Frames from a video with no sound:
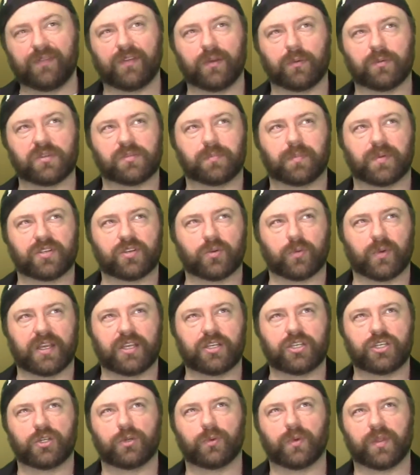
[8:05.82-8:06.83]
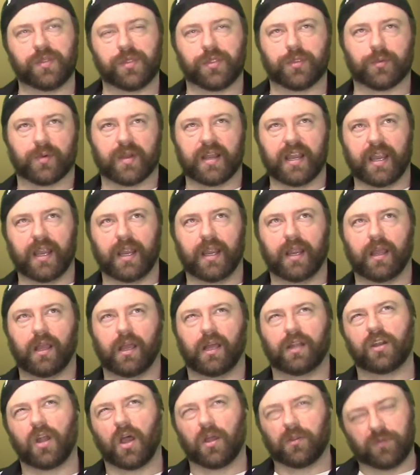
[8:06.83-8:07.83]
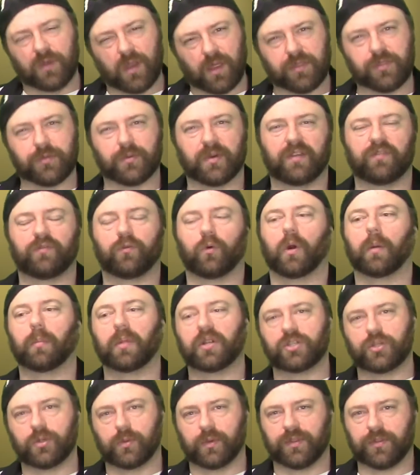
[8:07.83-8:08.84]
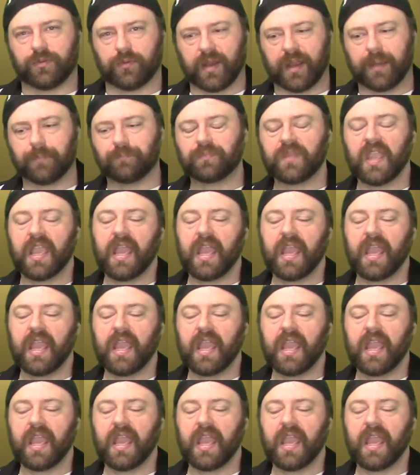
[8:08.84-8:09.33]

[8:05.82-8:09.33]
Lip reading: it was between 2 and 3. Not 3 and 4, but 2 and 3.